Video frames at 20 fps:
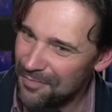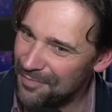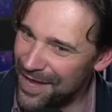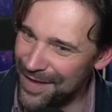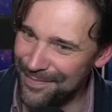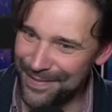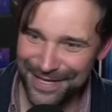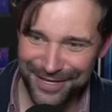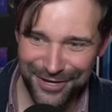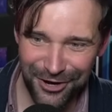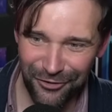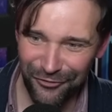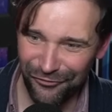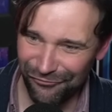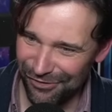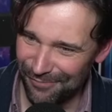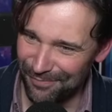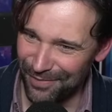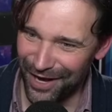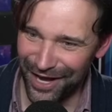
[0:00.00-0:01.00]
Maybe go
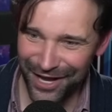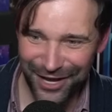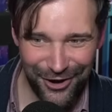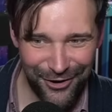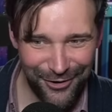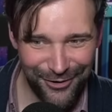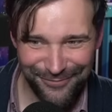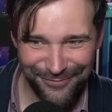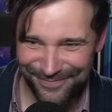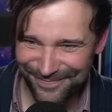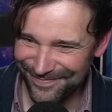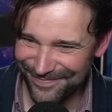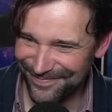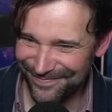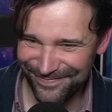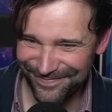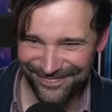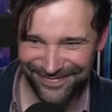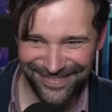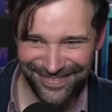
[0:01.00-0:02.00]
for a bio.
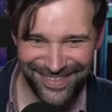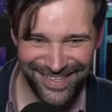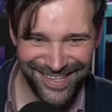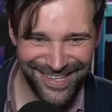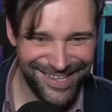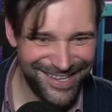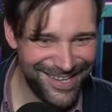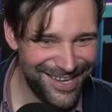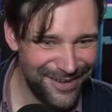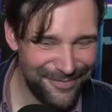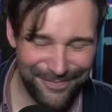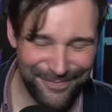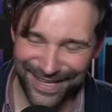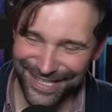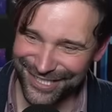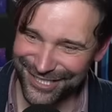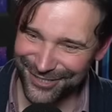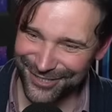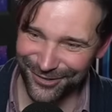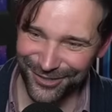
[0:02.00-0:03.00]

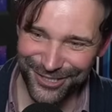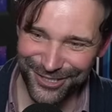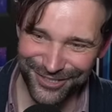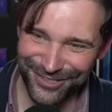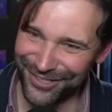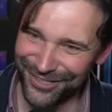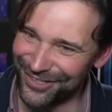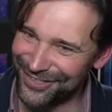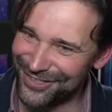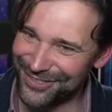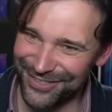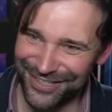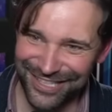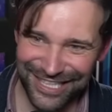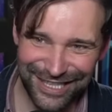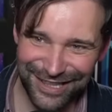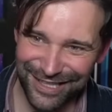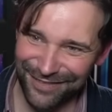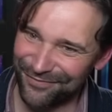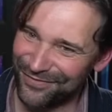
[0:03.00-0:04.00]
Make sure you're not doing
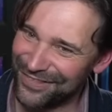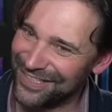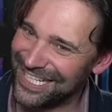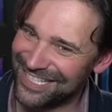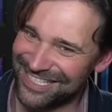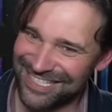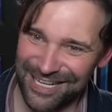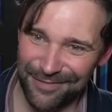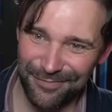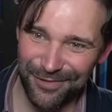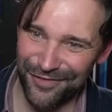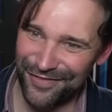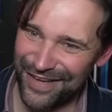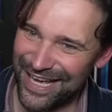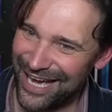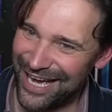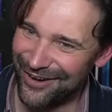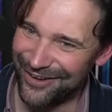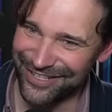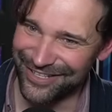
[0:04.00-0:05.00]
anything for the next couple of
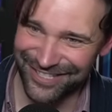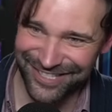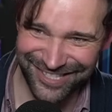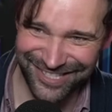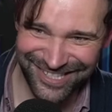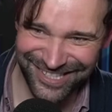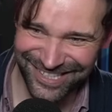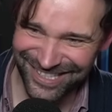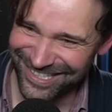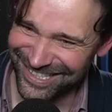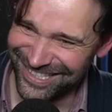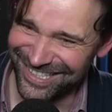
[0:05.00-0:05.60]
hours.